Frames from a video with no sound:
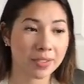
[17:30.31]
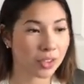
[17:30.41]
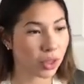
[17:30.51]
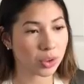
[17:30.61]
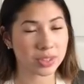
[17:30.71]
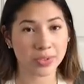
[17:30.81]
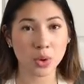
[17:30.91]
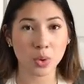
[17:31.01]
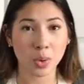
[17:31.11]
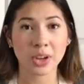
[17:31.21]
And for those of
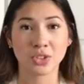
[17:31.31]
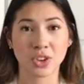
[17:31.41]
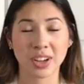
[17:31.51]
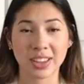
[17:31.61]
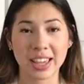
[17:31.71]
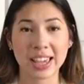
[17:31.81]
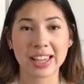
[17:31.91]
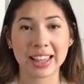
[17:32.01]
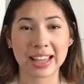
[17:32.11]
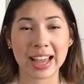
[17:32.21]
you who are
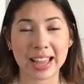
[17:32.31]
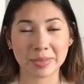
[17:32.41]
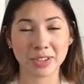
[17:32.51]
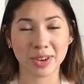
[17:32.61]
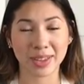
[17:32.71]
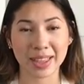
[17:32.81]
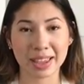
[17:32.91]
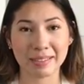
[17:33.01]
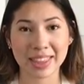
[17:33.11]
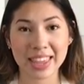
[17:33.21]
struggling, like I am
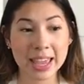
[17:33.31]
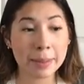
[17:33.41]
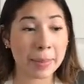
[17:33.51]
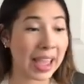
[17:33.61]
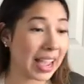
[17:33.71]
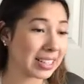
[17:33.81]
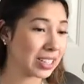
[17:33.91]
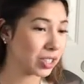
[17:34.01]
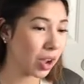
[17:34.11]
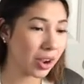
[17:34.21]
struggling with my acne
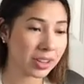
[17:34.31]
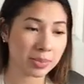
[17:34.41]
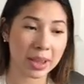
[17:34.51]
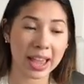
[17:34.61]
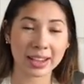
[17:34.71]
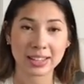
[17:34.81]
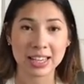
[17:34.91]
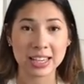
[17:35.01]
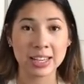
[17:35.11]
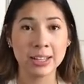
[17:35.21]
scars, my
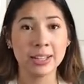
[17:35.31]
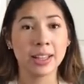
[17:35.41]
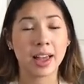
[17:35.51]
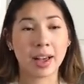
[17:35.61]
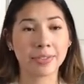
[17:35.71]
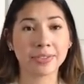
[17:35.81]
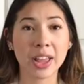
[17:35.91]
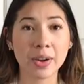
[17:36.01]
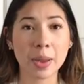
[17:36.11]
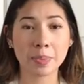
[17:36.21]
acne
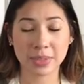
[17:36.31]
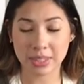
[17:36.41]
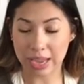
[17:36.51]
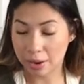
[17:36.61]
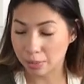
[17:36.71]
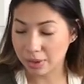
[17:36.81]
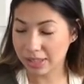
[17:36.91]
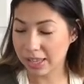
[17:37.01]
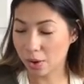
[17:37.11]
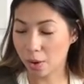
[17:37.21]
flare-ups, I
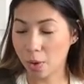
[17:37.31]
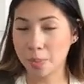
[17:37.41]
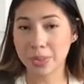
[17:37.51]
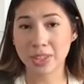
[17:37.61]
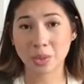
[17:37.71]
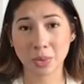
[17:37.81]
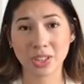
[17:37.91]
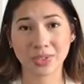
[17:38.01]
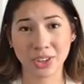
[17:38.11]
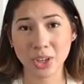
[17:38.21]
really hope this
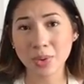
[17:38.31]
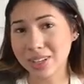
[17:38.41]
works for you.